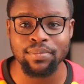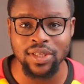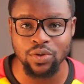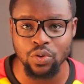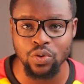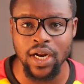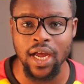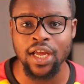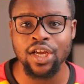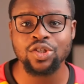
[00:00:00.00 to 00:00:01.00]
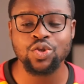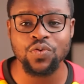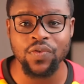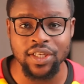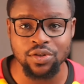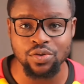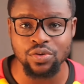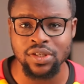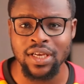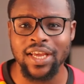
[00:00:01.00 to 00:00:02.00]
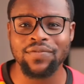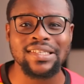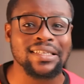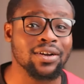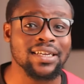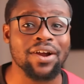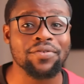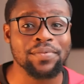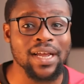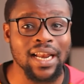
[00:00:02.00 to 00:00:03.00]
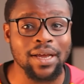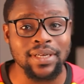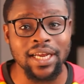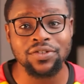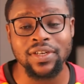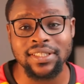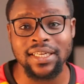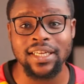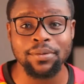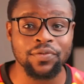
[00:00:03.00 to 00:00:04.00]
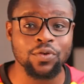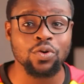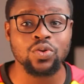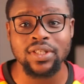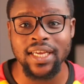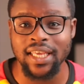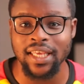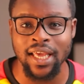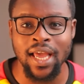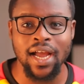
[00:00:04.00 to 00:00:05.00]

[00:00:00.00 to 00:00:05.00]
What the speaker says: Barcelona, Juventus, even Saudi Arabian clubs are interested in him. If you go to Turkey,